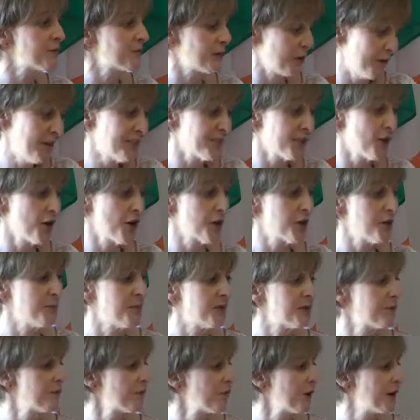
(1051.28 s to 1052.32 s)
is an
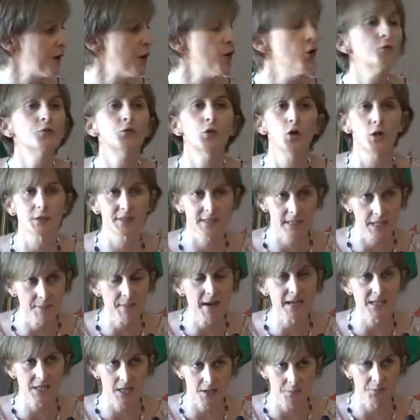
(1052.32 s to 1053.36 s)
argument for an overall
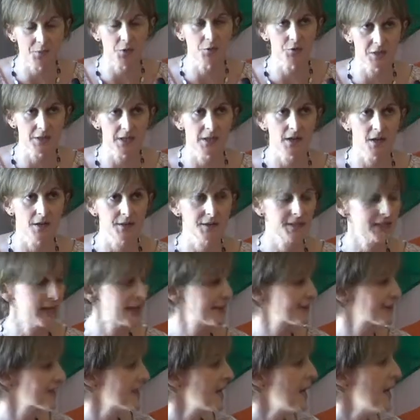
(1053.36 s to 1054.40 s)
schematic approach in the
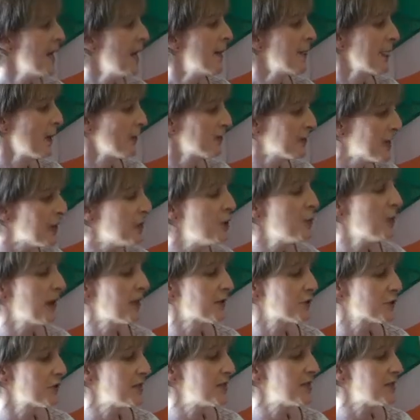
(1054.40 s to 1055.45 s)
context of the
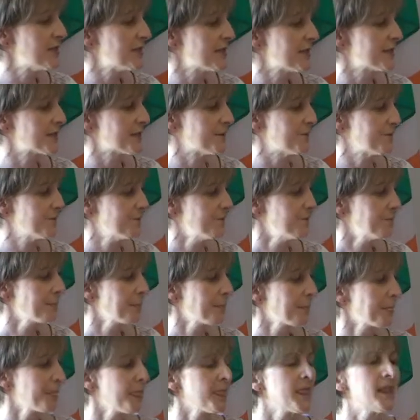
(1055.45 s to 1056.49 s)
UN treaty system.
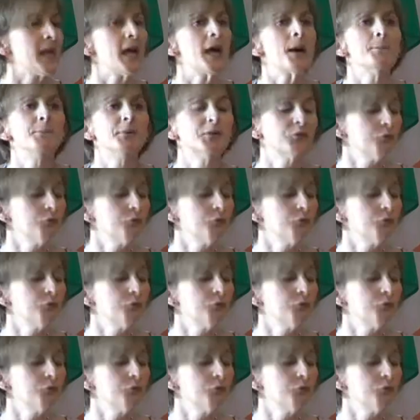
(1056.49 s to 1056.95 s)
But